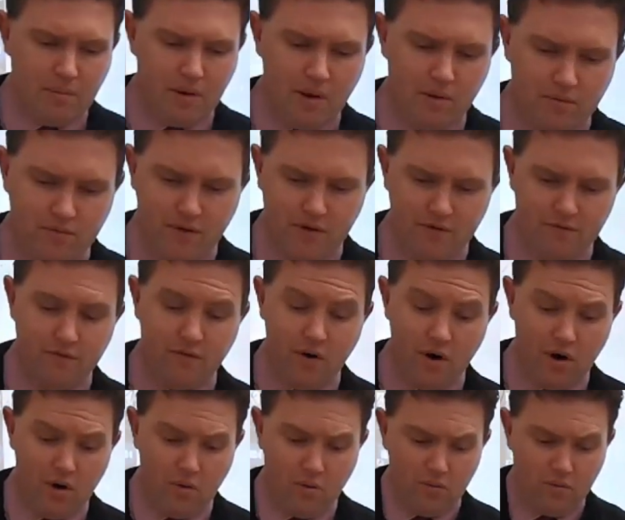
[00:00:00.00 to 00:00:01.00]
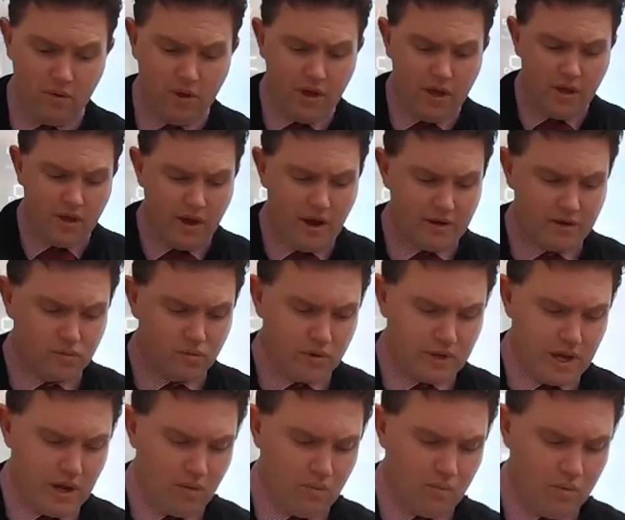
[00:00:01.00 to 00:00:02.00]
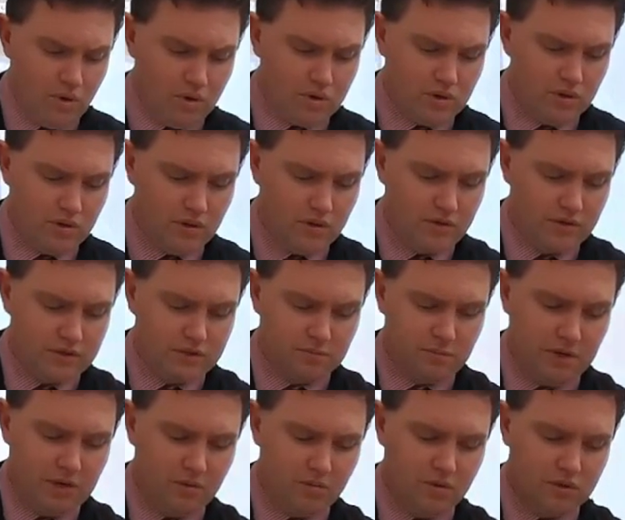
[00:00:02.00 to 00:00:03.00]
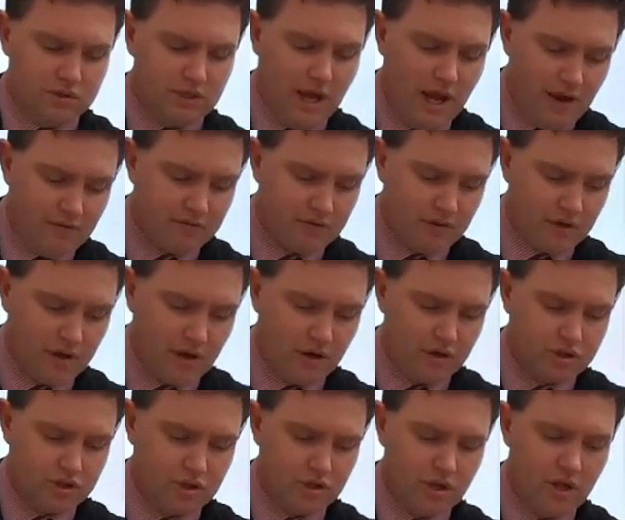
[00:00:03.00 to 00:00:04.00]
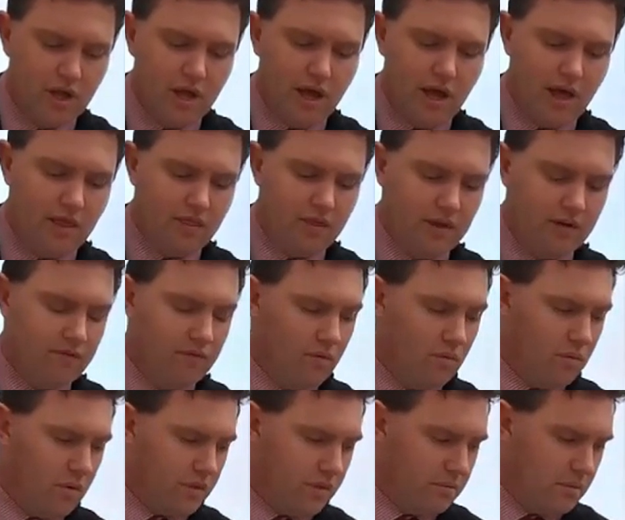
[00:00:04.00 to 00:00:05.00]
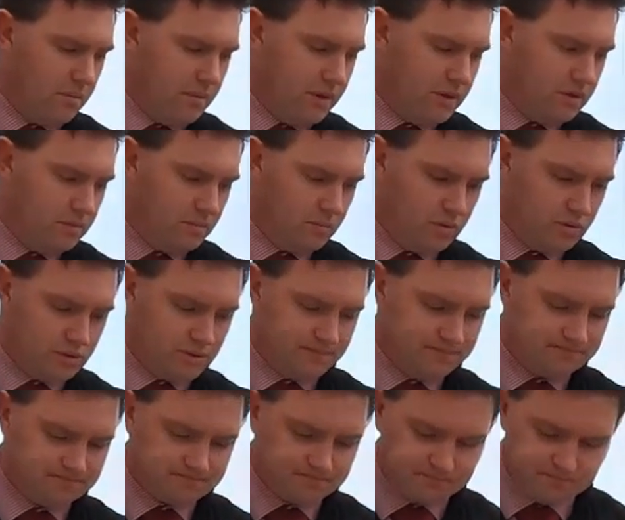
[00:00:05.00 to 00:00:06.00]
play with that file to work out what the speed was after the collision and therefore what the momentum was.